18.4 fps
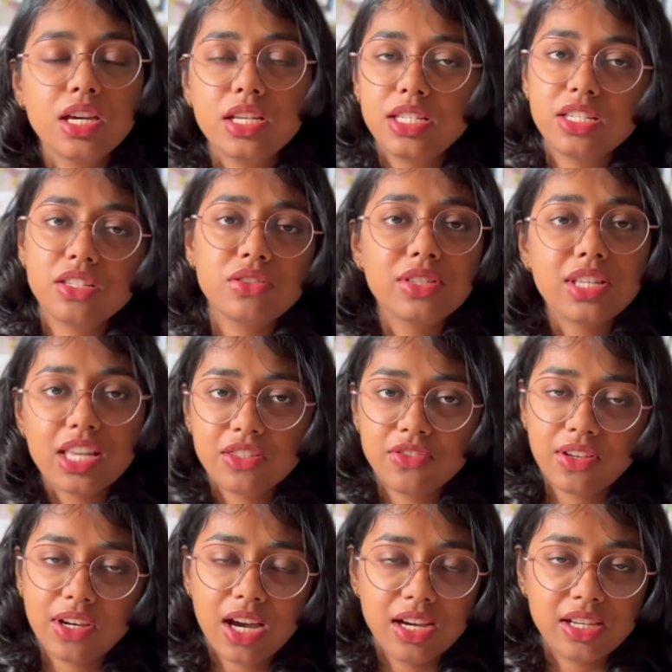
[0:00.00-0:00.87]
Okay, so that's
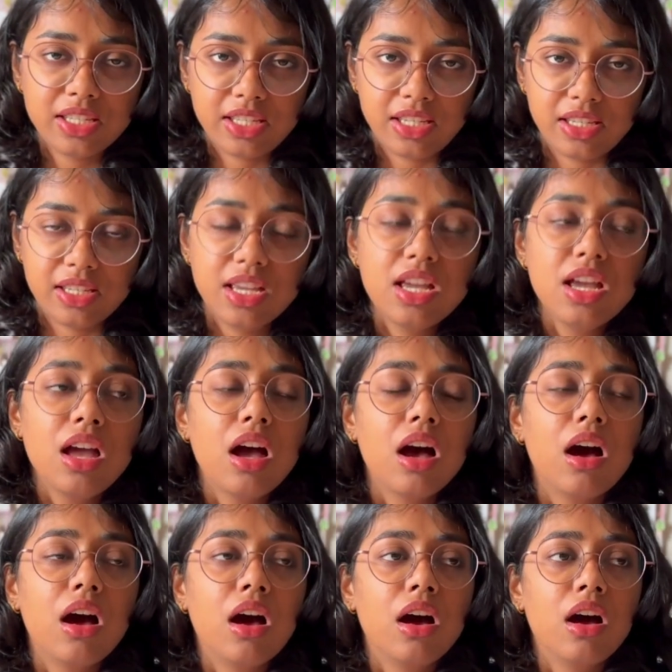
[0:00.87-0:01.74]
for RC.
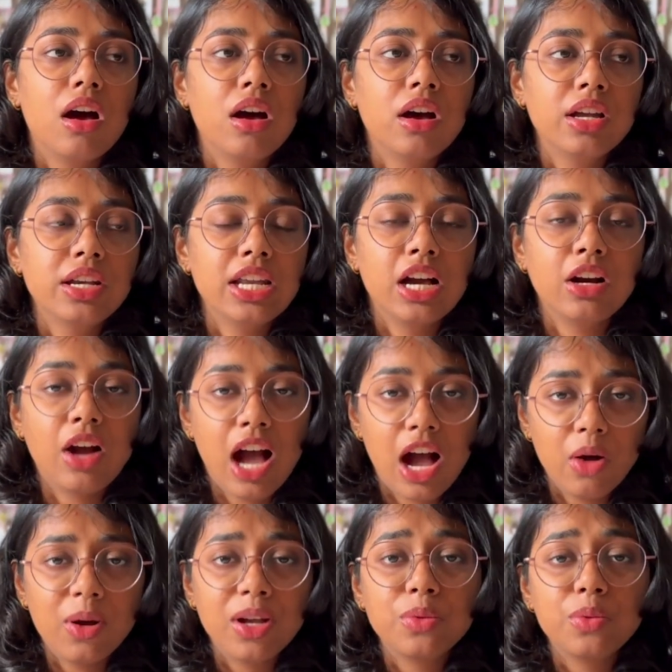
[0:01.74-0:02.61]
Now,
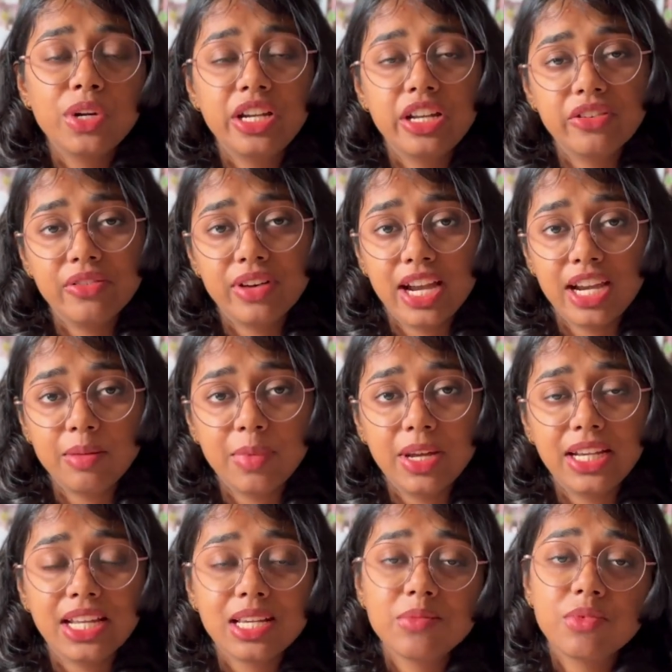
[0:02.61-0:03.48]
how I would divide
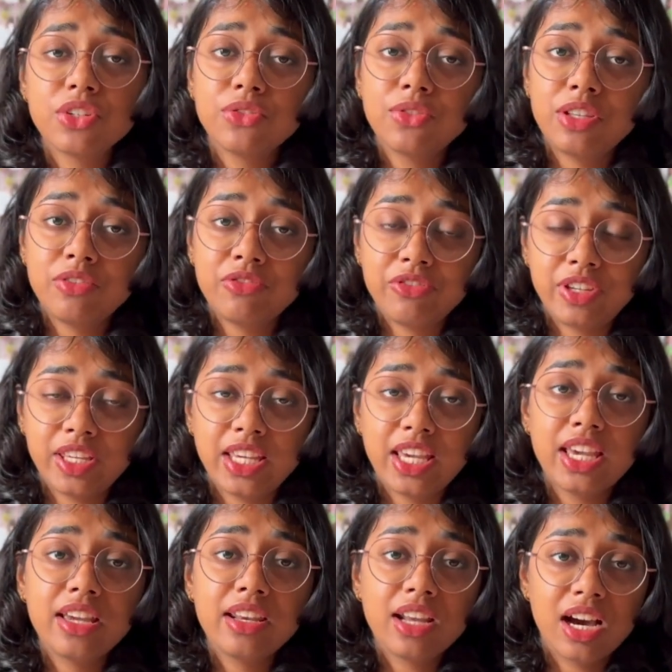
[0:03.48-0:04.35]
my time between
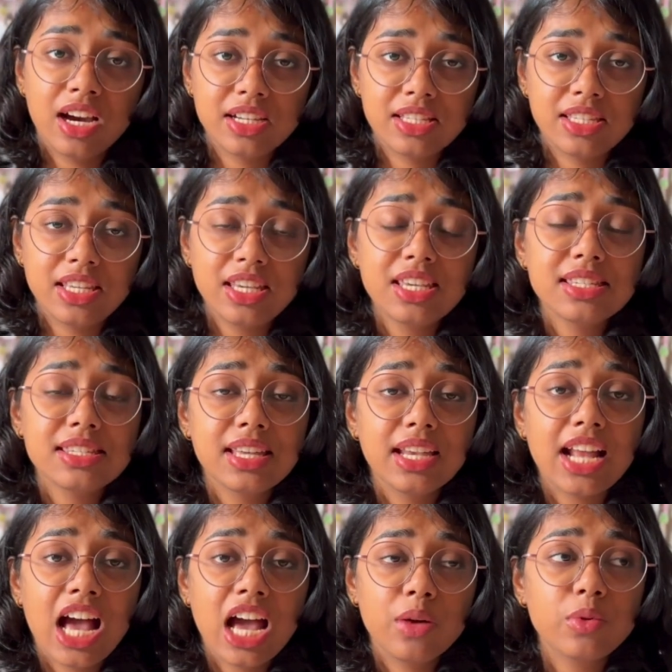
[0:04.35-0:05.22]
VA and RC is
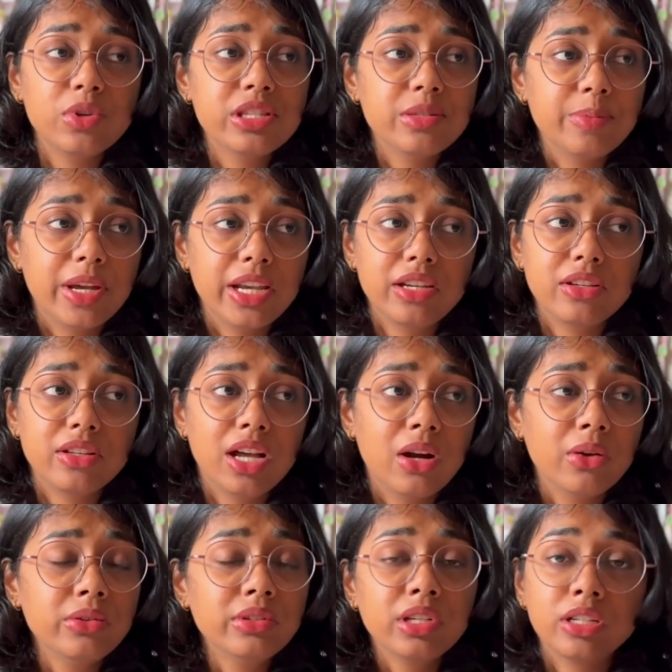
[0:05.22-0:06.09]
that I would spend
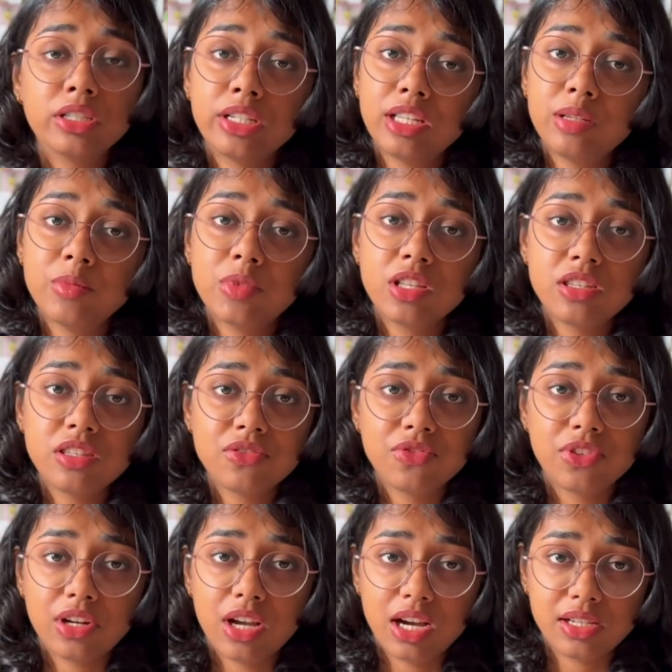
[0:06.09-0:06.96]
around 30 minutes
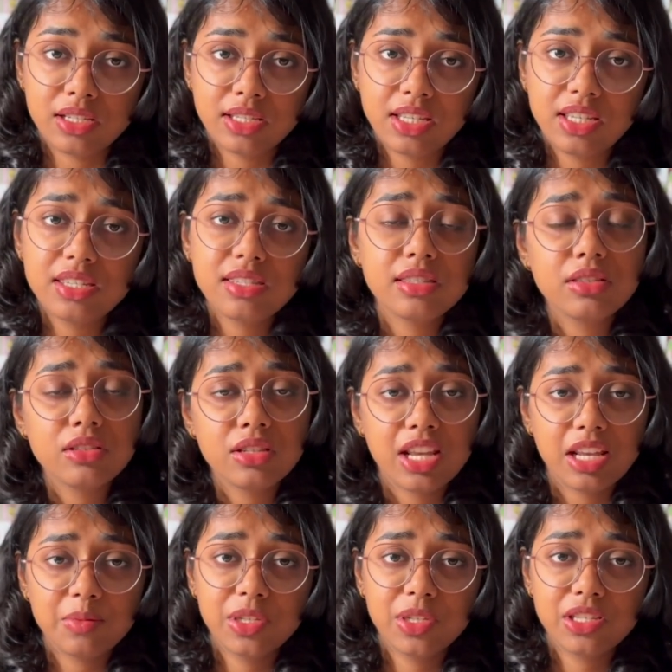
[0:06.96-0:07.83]
for RCs and
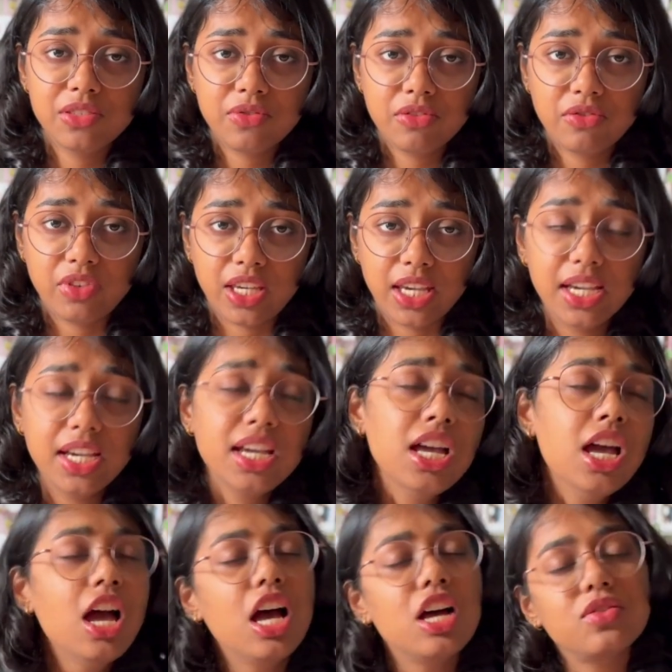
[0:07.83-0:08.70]
10 minutes for VA.
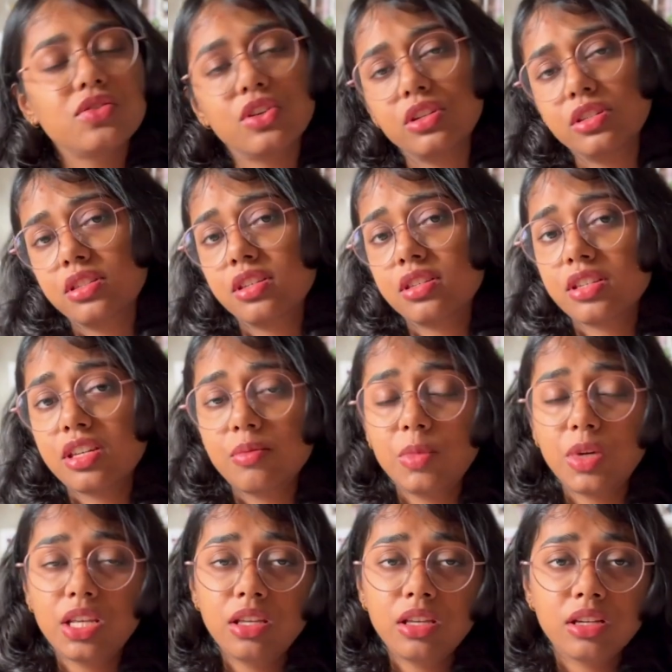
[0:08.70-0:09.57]
Of course, this can
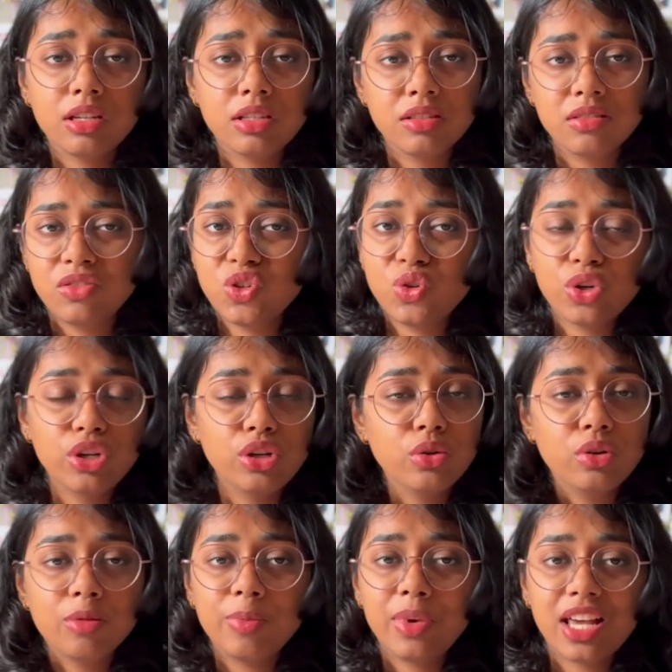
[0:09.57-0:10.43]
be, you can
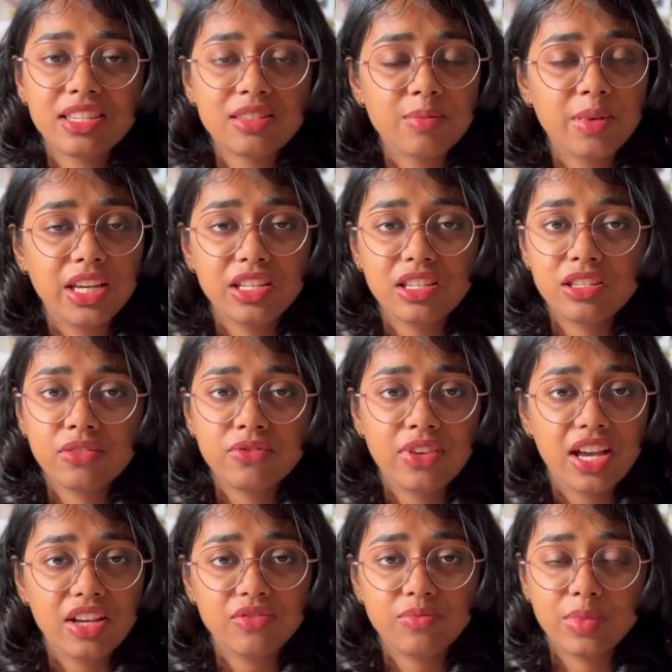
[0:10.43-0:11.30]
do a plus minus
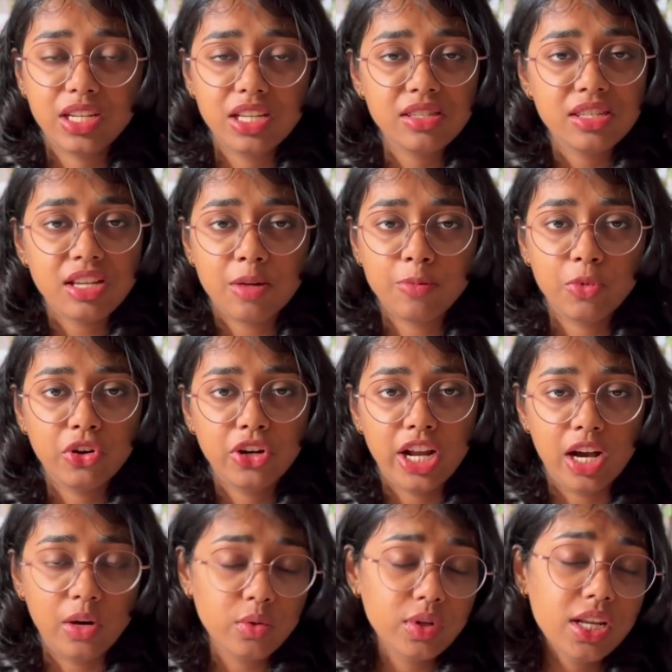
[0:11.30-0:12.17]
5 minutes up or
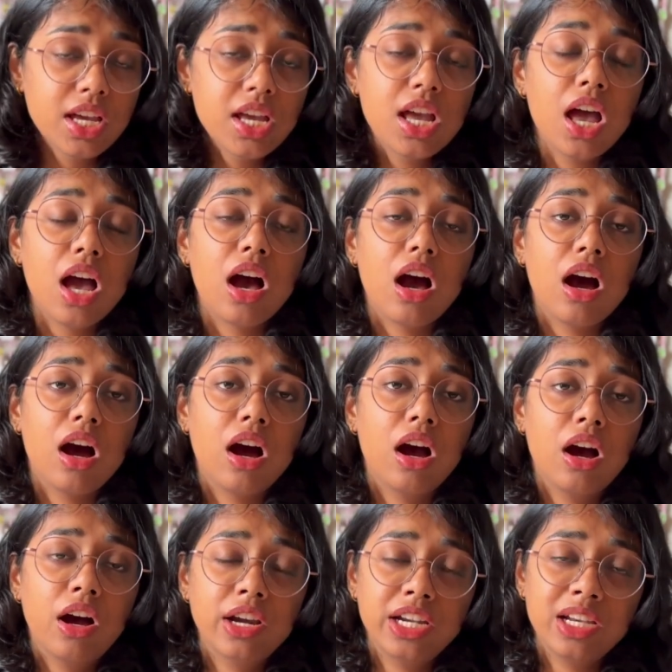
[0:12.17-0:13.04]
down,
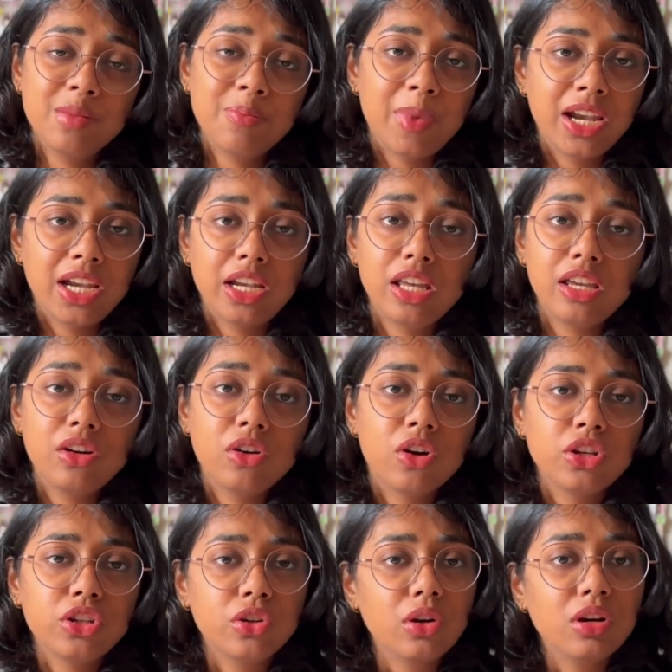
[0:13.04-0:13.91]
depending
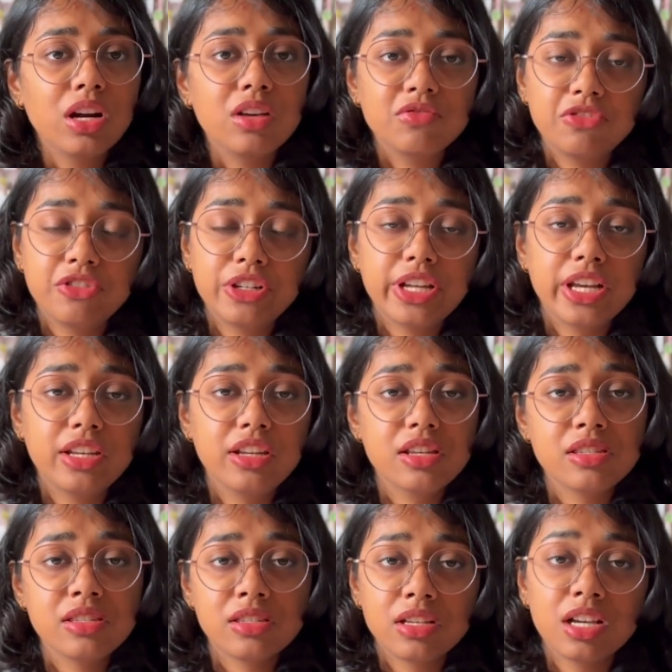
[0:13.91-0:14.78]
on your comfort
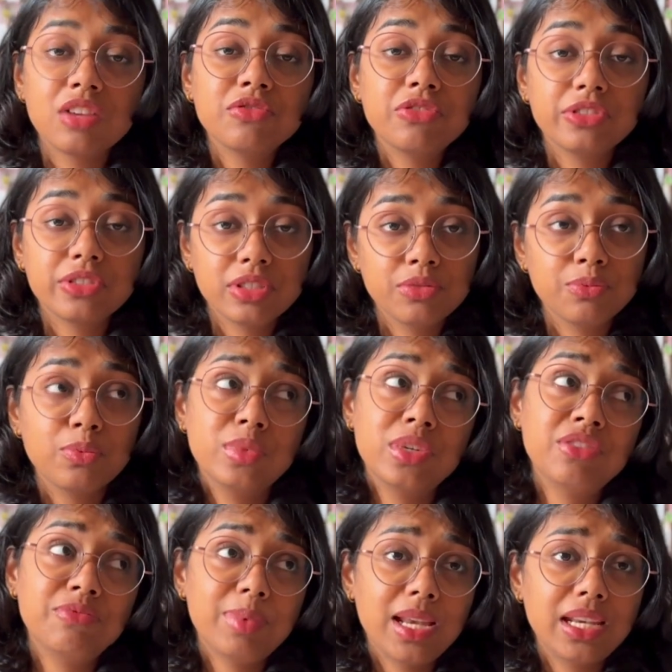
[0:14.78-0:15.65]
areas,
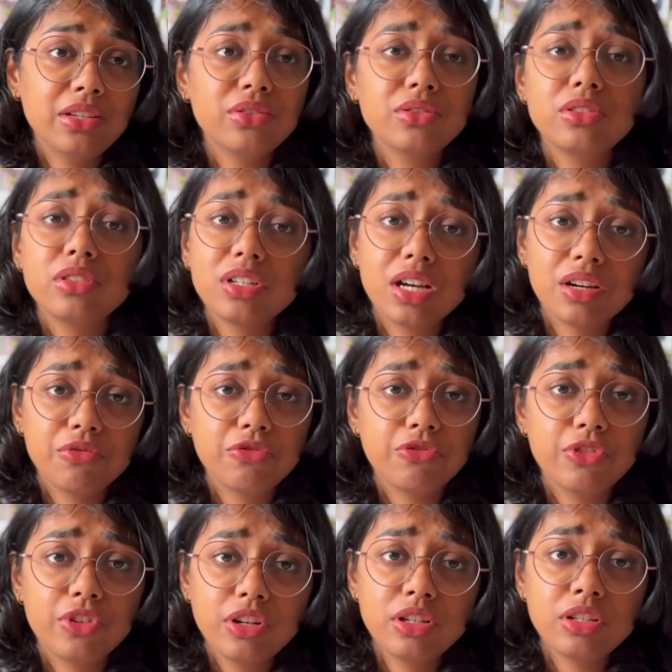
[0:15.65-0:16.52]
depending on your
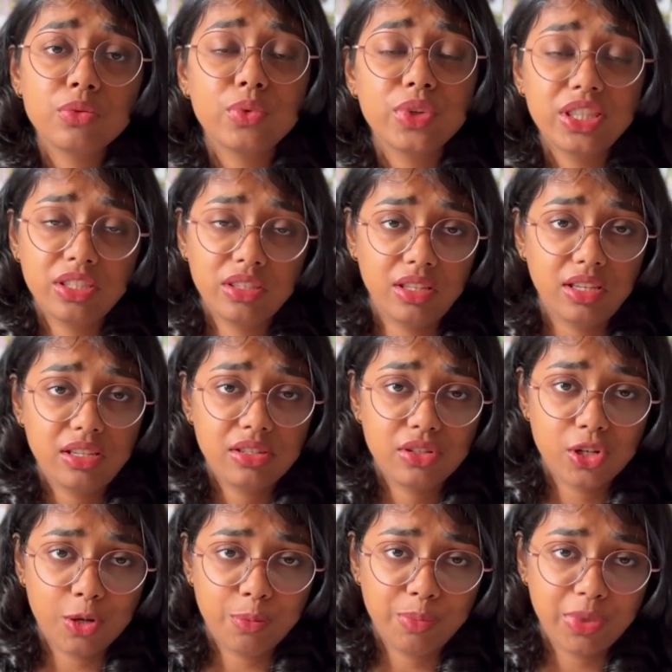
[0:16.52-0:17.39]
comfort with these
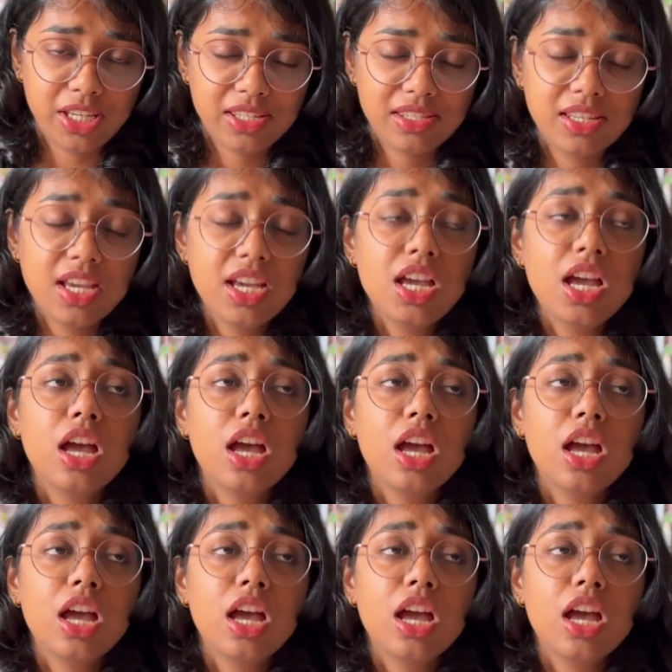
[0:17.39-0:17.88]
topics.